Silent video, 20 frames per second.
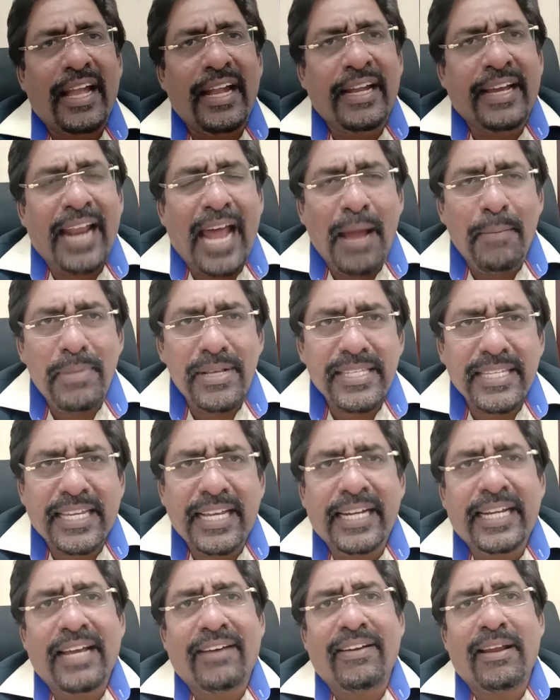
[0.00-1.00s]
grammar
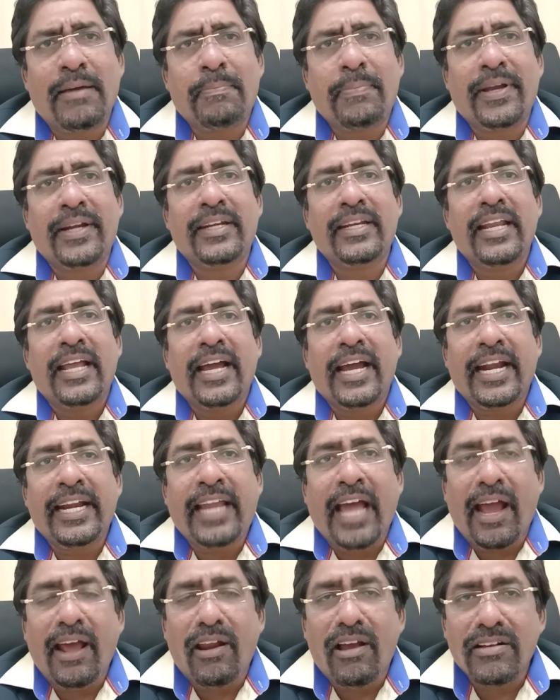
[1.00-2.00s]
skill development,
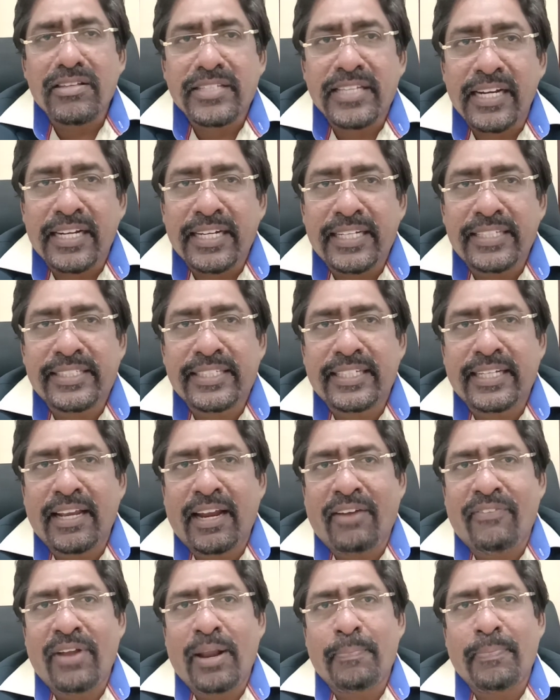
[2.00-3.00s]
dialogue skills
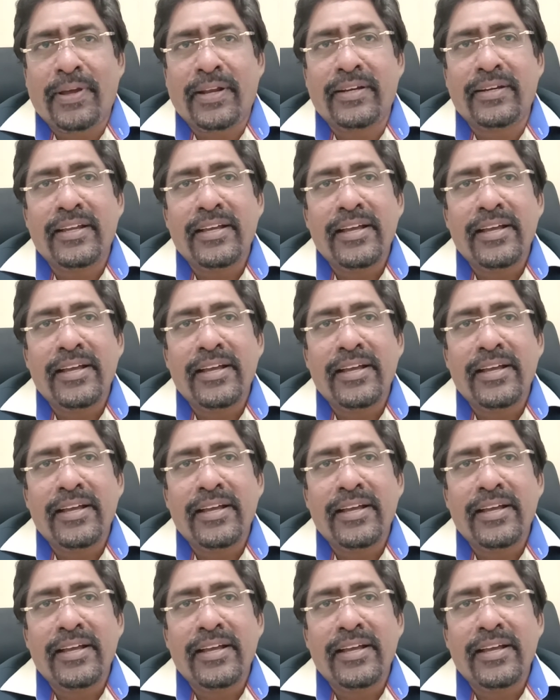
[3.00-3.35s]
development,